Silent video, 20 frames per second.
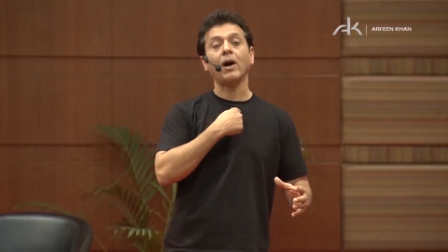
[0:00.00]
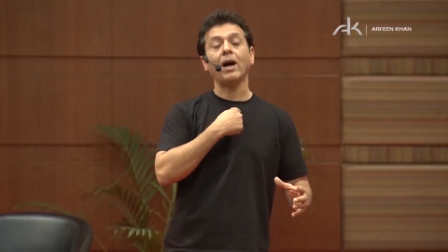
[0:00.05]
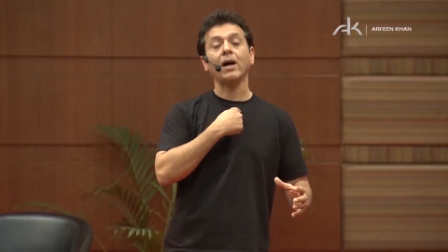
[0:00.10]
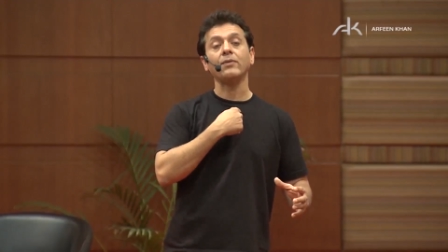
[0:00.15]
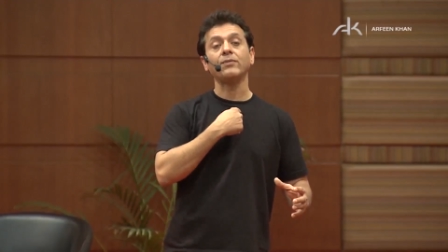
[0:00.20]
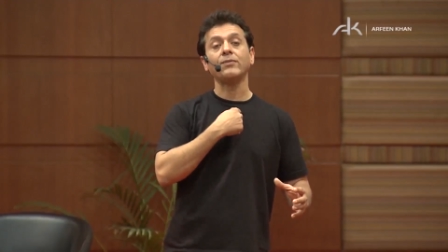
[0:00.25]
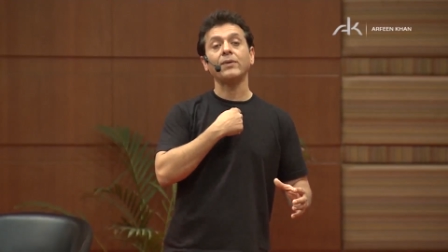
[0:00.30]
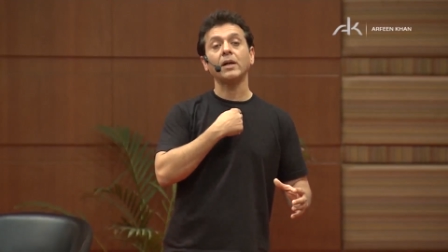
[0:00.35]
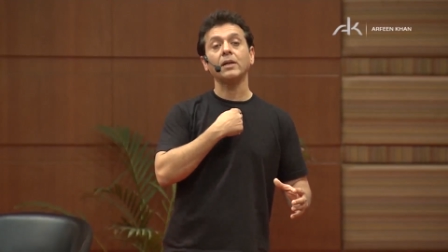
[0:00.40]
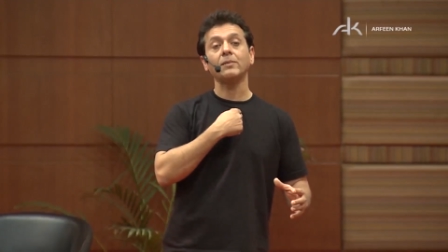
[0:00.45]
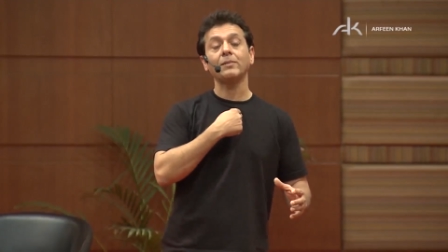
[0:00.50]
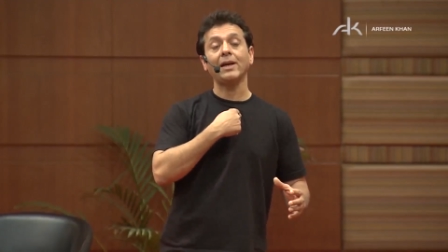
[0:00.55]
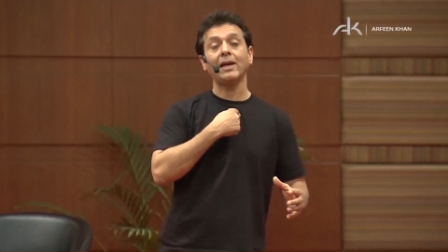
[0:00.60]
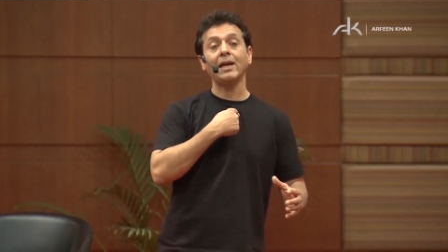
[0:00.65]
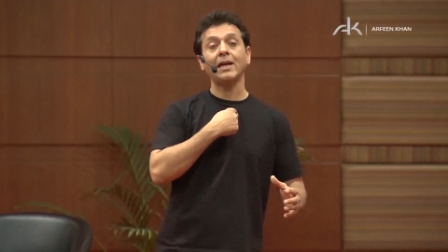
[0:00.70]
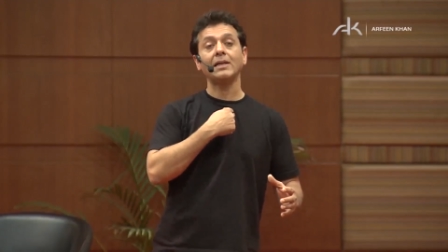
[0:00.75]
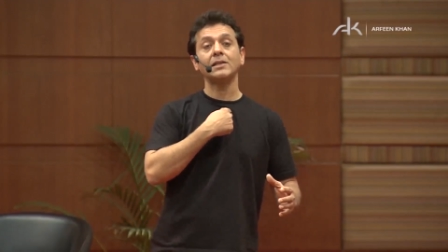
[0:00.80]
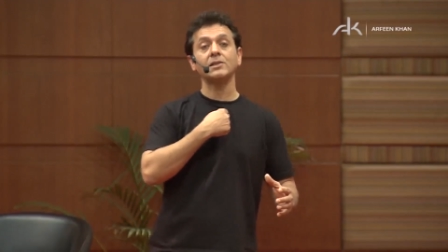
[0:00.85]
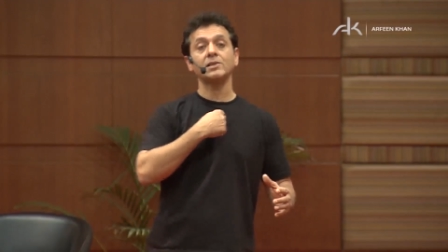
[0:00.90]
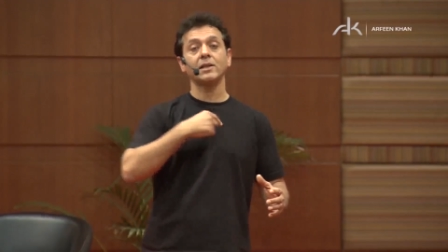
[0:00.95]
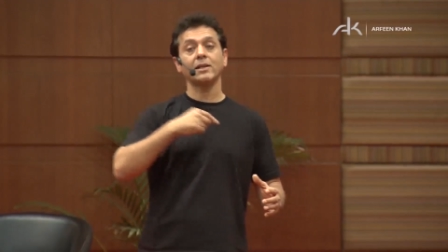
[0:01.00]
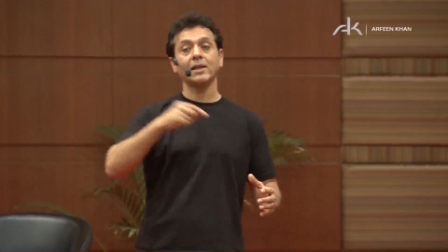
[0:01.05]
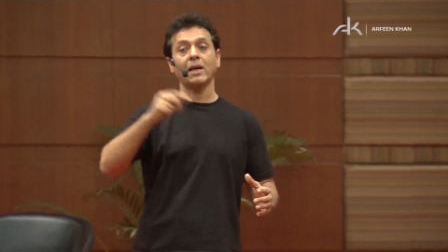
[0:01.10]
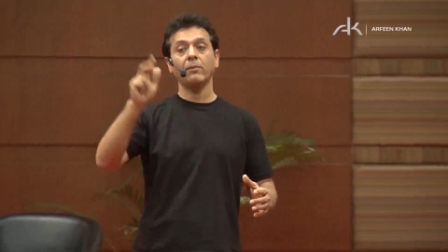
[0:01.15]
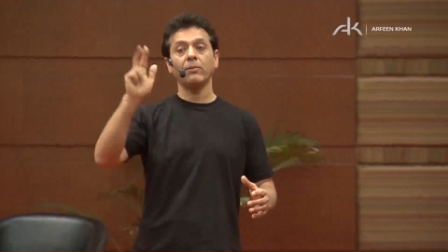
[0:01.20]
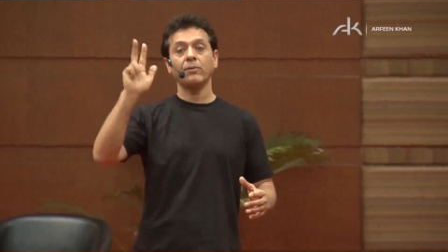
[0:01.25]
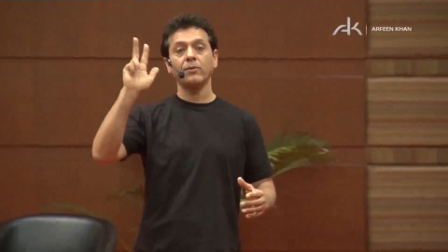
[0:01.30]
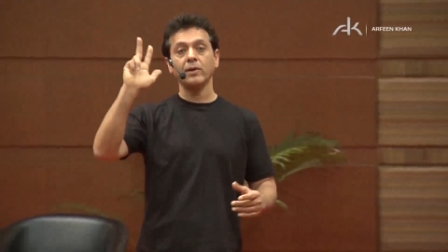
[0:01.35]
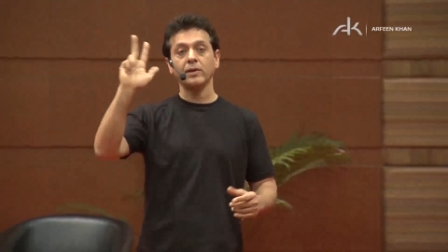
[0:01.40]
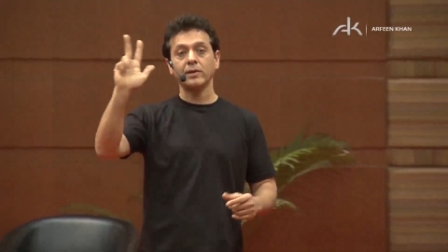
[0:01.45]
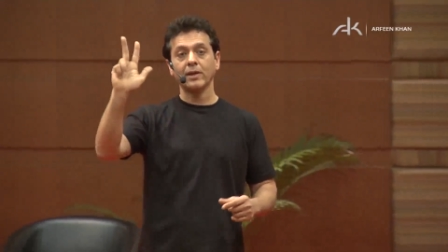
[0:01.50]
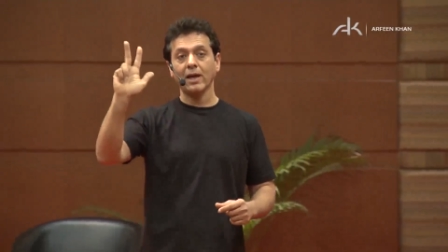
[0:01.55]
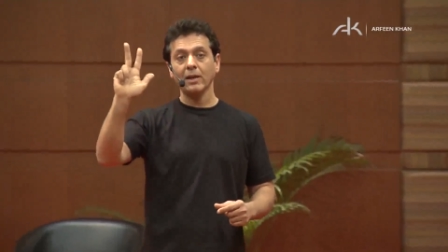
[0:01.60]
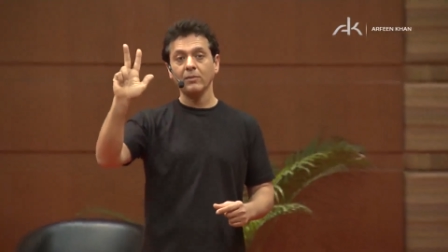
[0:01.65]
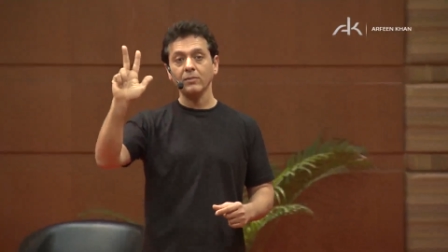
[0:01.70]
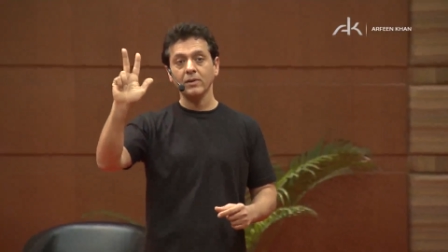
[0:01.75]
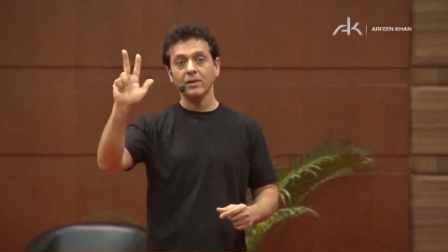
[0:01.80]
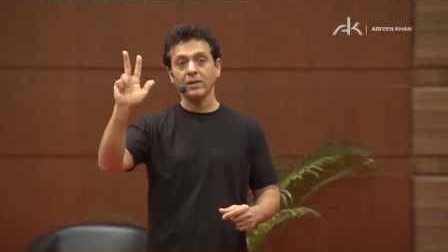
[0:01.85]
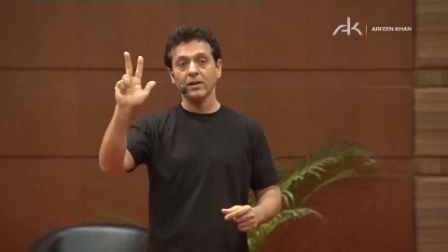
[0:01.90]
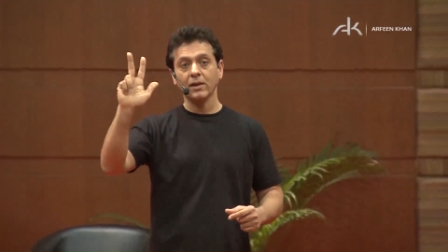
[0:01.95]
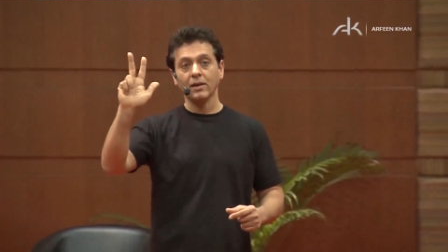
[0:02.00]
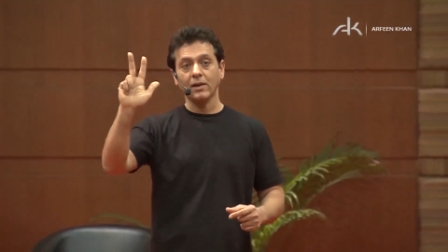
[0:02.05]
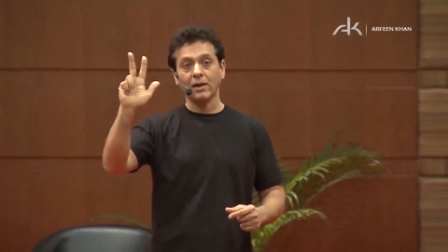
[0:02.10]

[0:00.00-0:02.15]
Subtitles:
I failed my English exam 3 times.